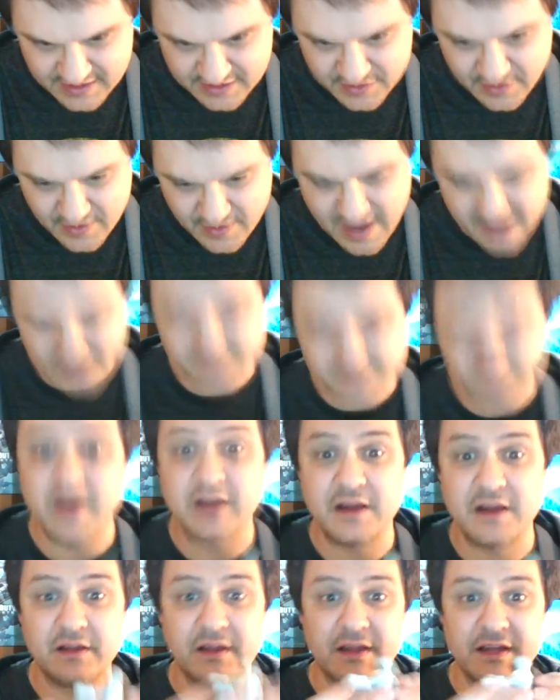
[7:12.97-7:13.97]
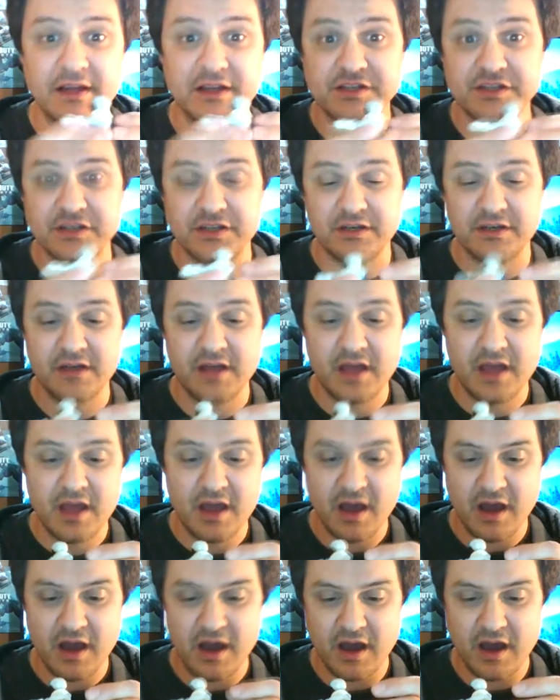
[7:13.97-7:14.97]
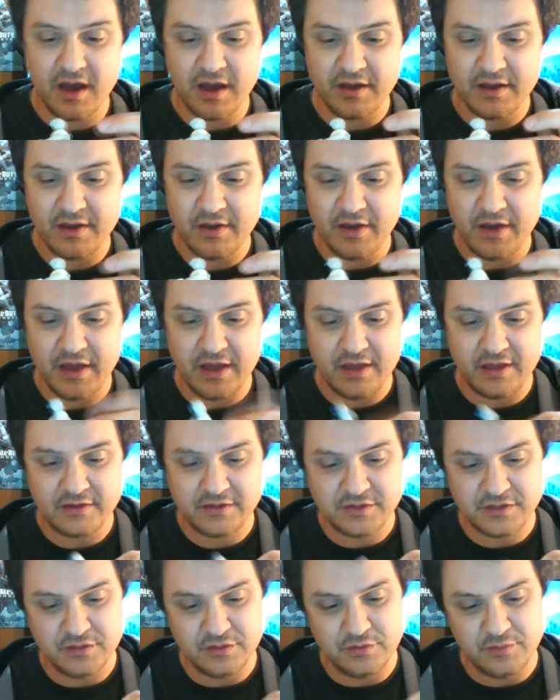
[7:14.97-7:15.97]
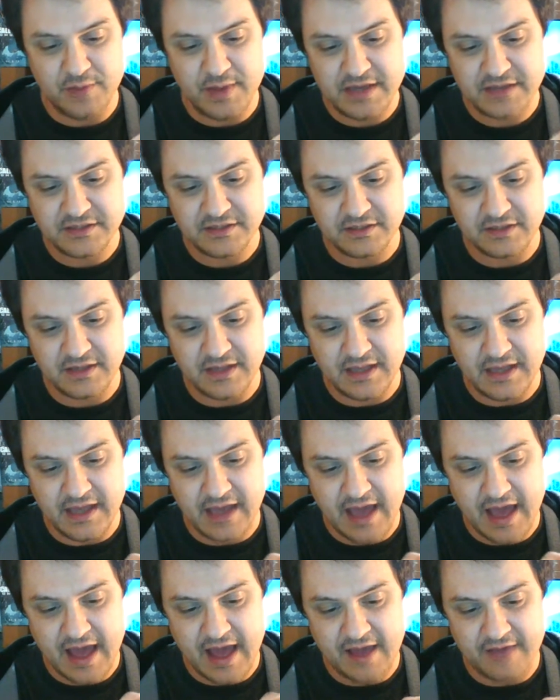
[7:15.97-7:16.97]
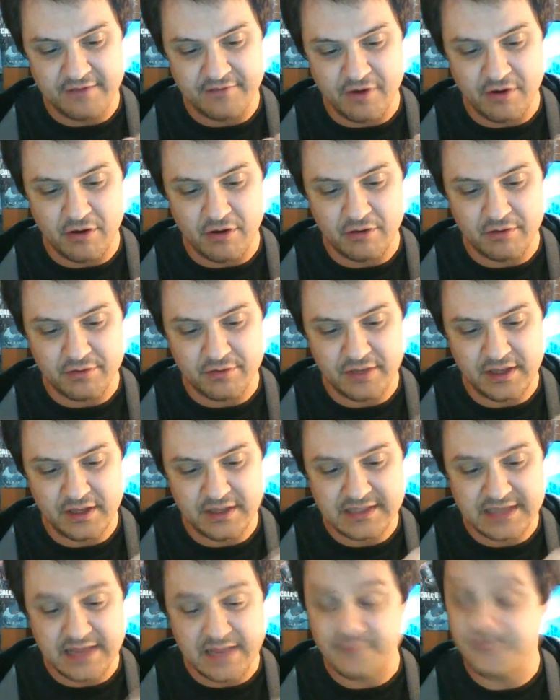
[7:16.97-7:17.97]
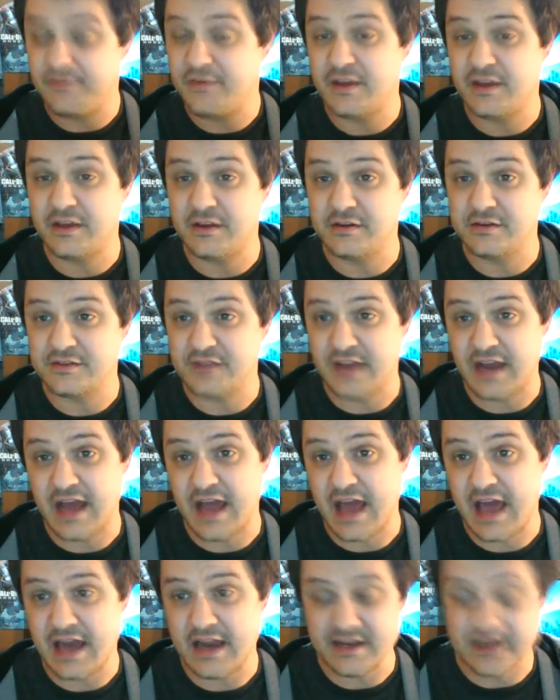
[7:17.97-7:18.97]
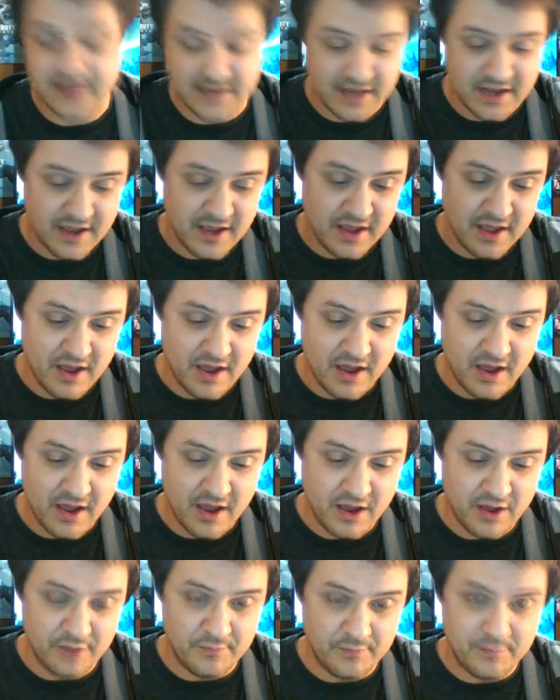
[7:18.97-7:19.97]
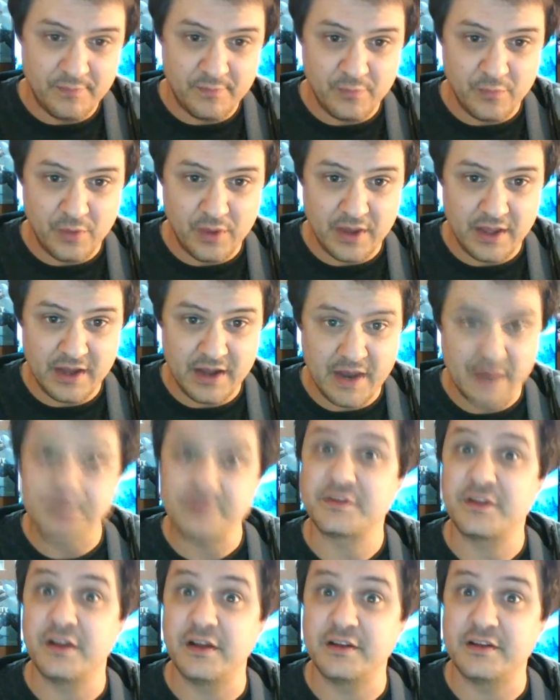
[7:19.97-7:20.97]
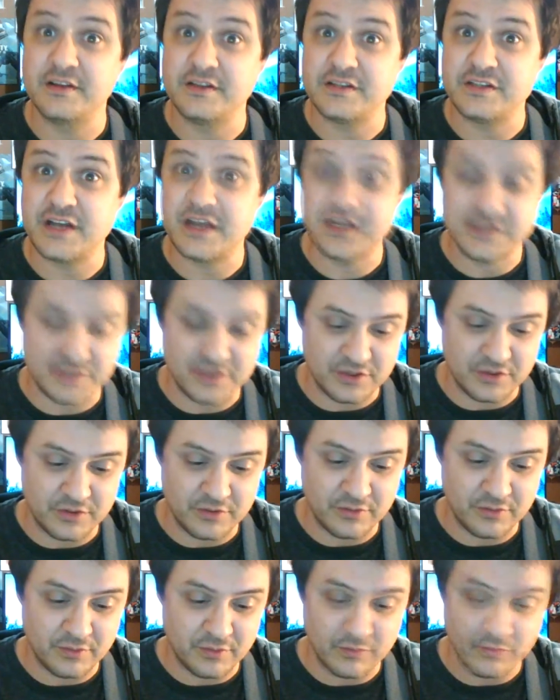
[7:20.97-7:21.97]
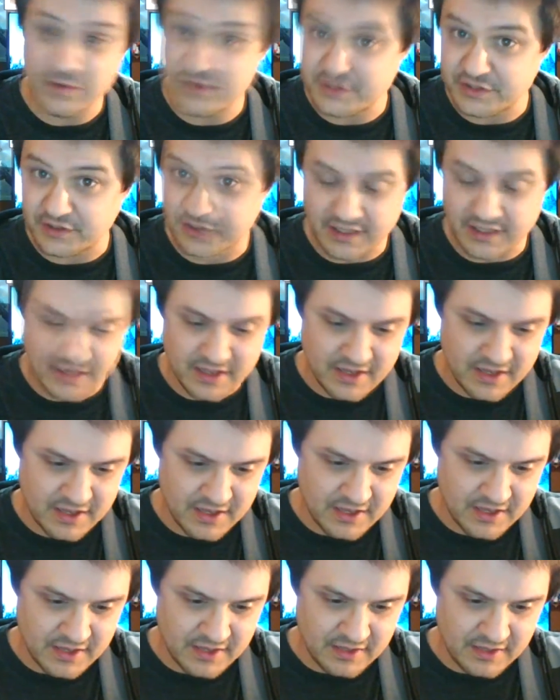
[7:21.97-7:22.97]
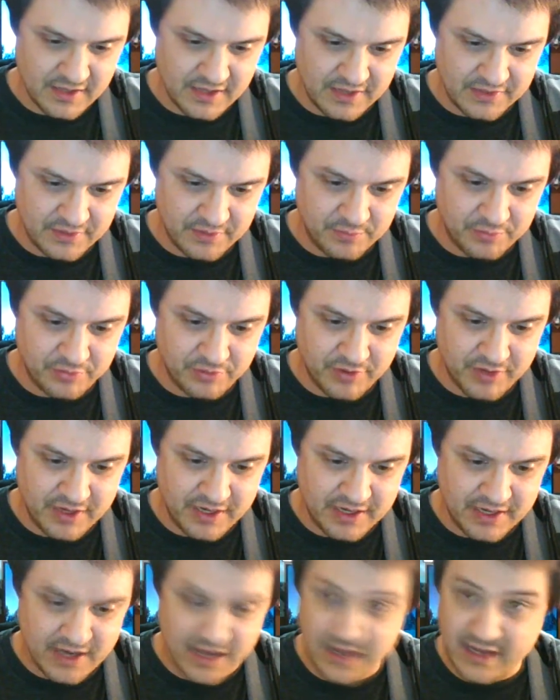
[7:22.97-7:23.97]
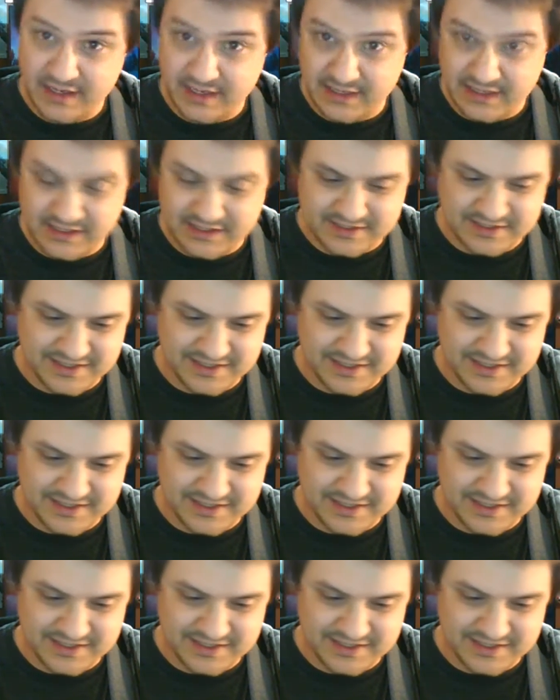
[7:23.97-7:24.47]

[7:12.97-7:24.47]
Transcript: to add to my collection to basically have all the same figures that I had when I was collecting G.I. Joe originally, like the pre-90s.